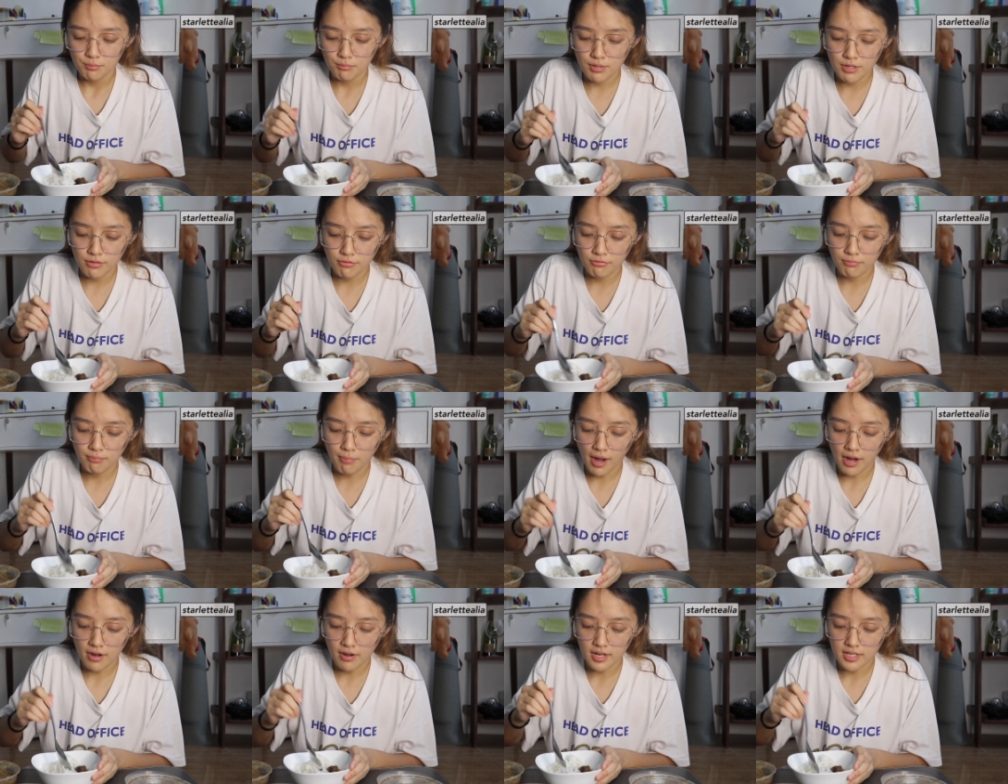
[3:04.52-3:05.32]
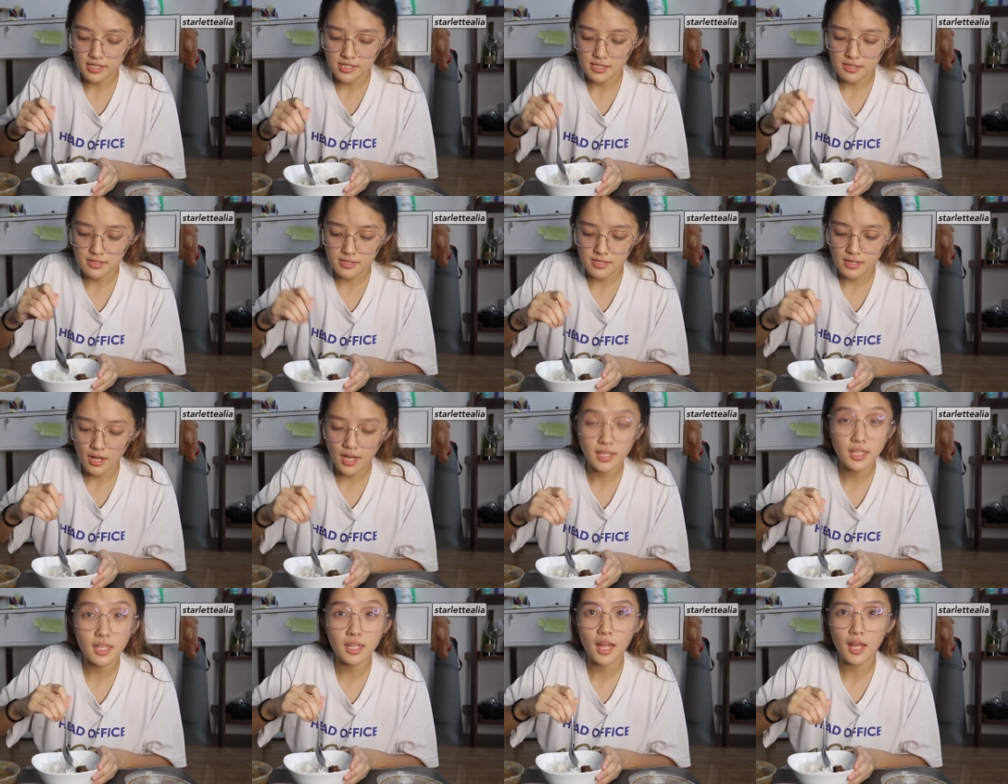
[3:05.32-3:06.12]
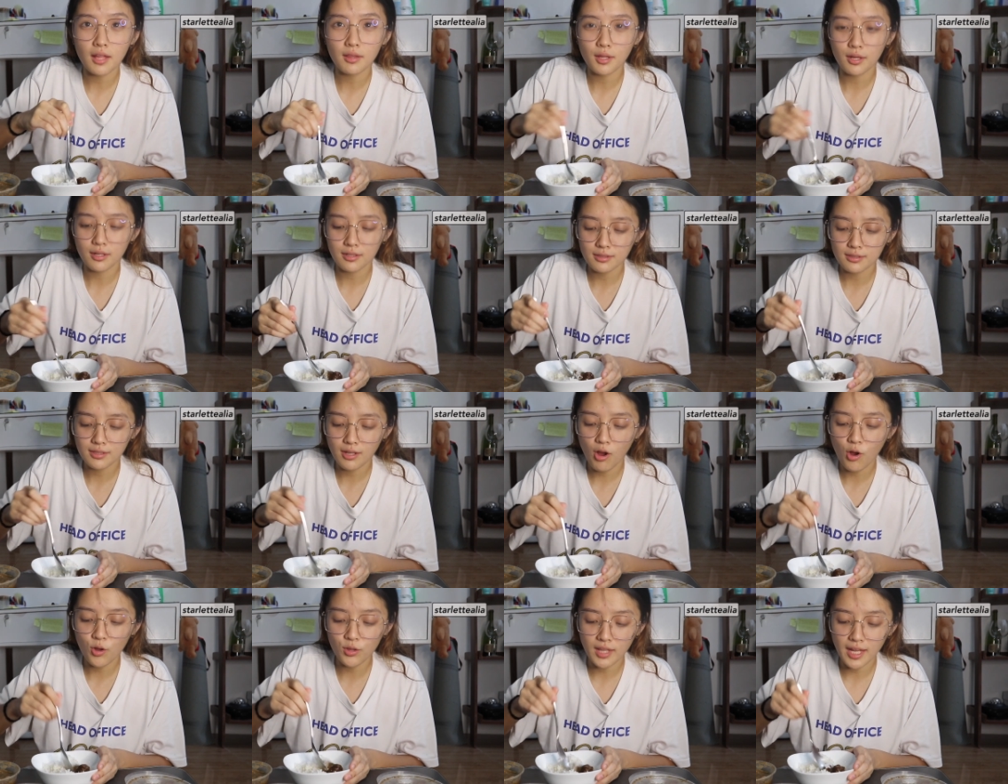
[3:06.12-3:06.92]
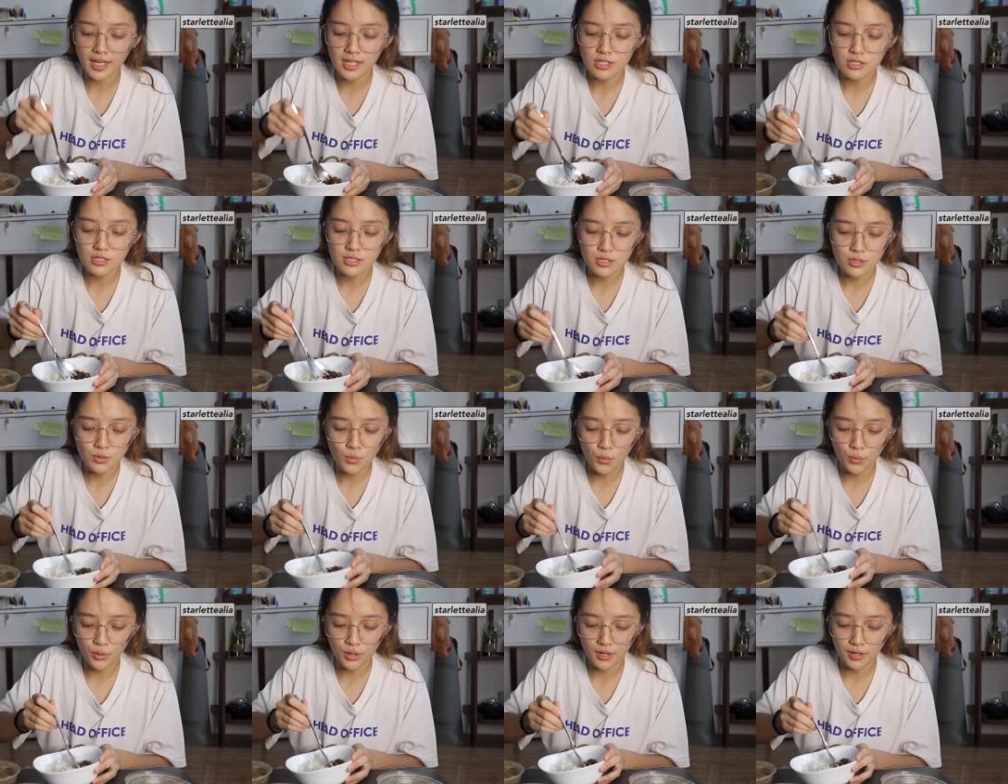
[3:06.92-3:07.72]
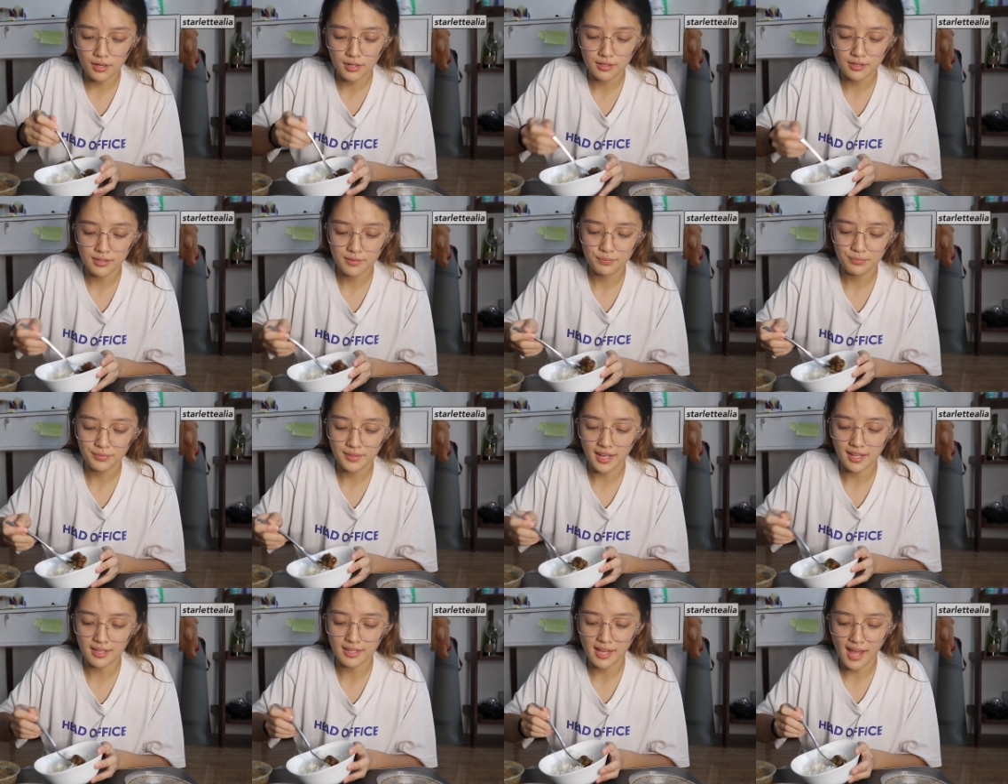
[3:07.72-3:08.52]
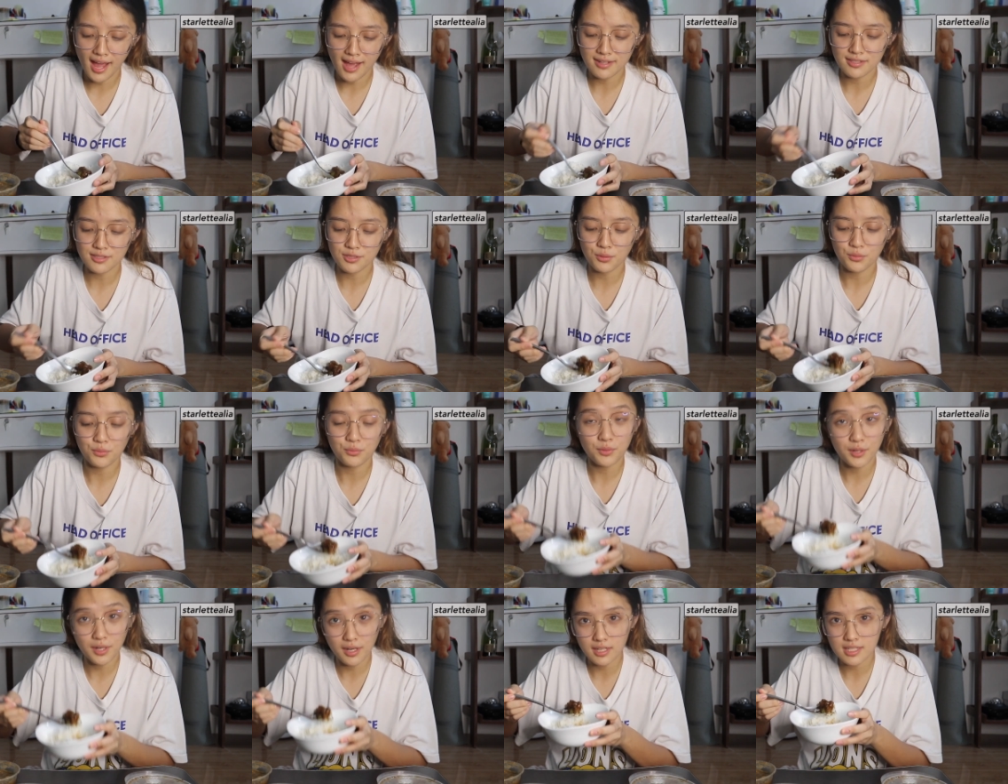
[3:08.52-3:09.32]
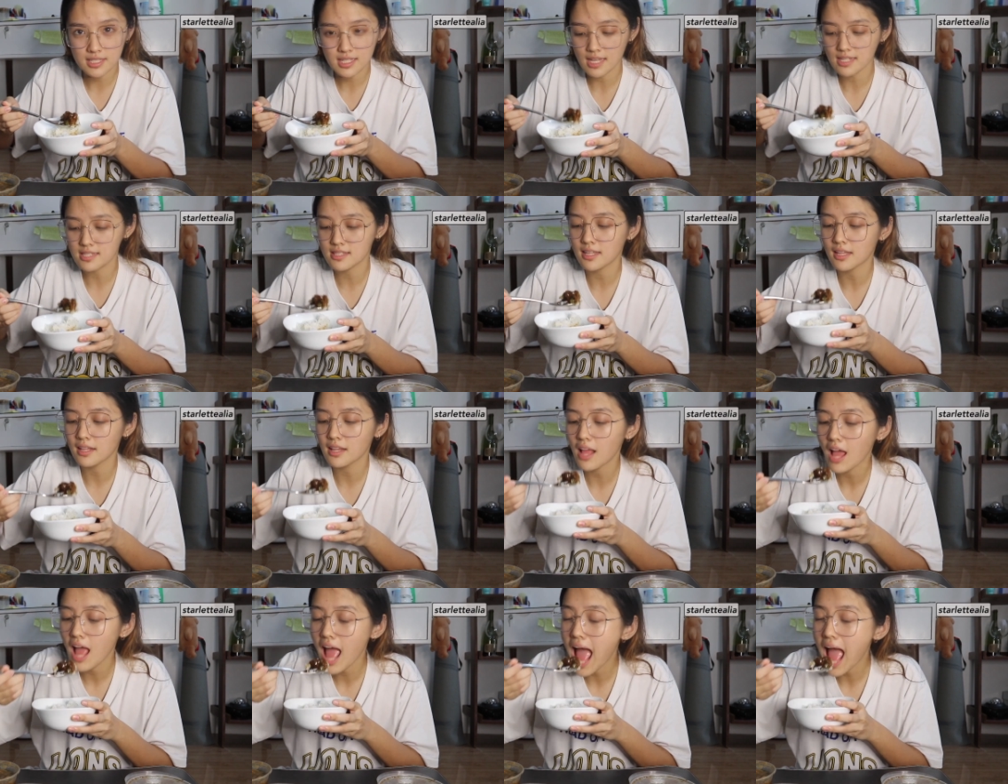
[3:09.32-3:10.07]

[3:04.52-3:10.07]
beef Paris. Ay, hindi. Ng online store. And yeah, so we're gonna taste it.